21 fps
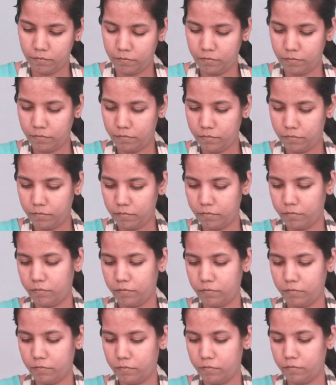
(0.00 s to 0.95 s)

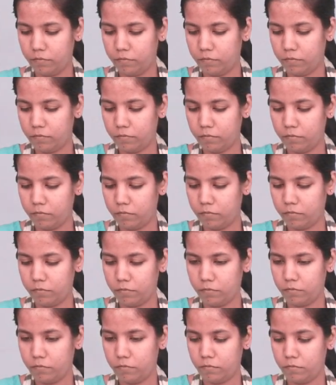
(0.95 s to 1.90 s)

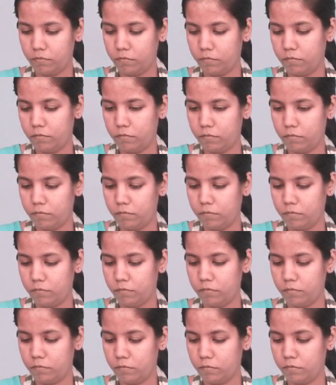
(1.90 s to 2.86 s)

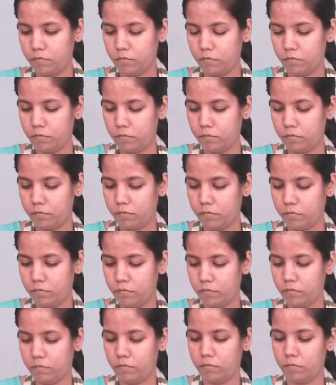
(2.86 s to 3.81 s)

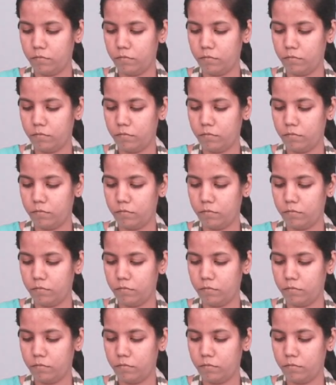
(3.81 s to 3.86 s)
Nobody speaks.